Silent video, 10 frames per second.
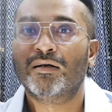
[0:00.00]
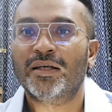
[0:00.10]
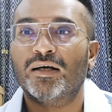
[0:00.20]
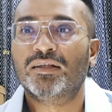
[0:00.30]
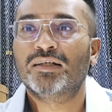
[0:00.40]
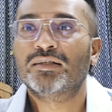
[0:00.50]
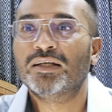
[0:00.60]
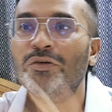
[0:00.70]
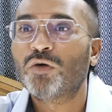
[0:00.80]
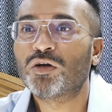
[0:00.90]
Yeah, this is a
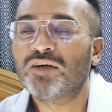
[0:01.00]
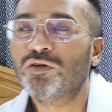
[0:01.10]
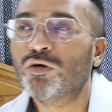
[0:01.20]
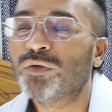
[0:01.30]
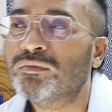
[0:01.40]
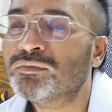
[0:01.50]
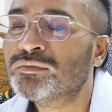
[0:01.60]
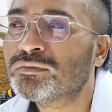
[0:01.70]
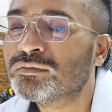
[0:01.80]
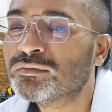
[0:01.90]
new bottle I haven't opened.
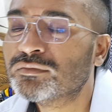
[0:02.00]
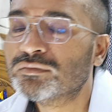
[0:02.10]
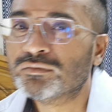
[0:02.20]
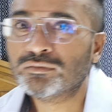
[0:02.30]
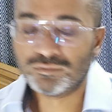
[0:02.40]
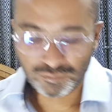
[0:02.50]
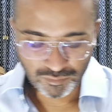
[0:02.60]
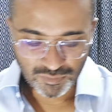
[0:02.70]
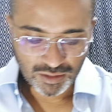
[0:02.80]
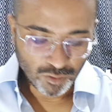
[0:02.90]

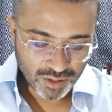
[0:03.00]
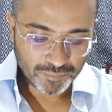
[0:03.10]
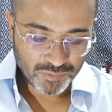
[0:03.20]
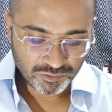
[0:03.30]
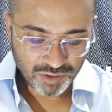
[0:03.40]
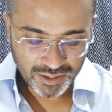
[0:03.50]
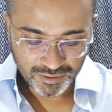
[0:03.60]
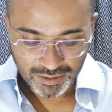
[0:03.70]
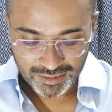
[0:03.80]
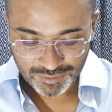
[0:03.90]
Okay, fine.
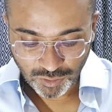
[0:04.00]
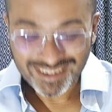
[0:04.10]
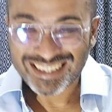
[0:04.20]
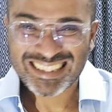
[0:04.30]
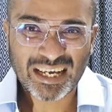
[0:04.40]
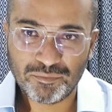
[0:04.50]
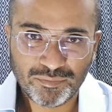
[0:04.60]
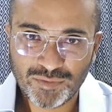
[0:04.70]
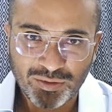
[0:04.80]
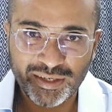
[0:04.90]
It's not the same,
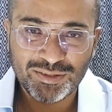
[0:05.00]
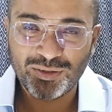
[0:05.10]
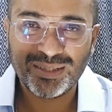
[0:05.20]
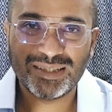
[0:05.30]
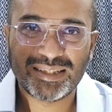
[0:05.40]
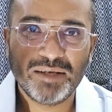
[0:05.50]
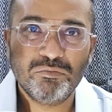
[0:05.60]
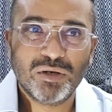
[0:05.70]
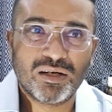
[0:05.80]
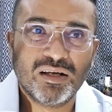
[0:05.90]
okay? It's not the same,
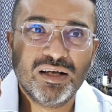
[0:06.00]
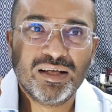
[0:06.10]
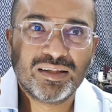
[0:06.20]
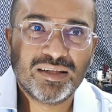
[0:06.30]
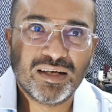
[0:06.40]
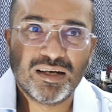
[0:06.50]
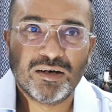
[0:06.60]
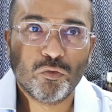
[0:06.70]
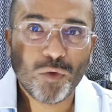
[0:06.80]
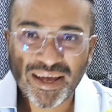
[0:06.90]
but the
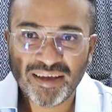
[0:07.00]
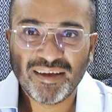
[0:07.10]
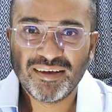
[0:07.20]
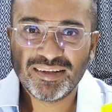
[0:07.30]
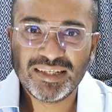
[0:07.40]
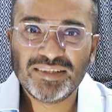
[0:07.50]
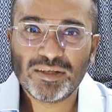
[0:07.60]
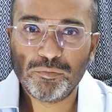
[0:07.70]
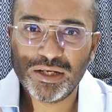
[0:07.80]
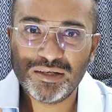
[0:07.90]
way these are
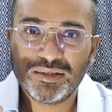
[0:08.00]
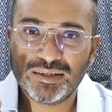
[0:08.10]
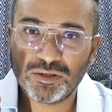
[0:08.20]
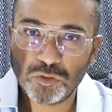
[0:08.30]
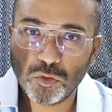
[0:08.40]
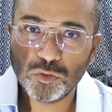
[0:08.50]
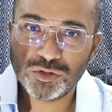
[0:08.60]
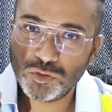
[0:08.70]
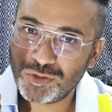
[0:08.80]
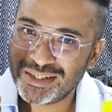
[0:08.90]
built, the
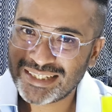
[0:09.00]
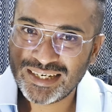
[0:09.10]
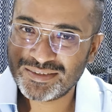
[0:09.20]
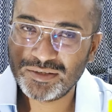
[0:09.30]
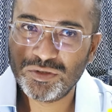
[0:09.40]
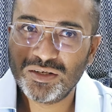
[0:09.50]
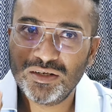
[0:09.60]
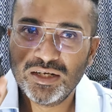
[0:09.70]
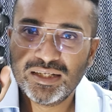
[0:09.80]
rose note is kind of similar.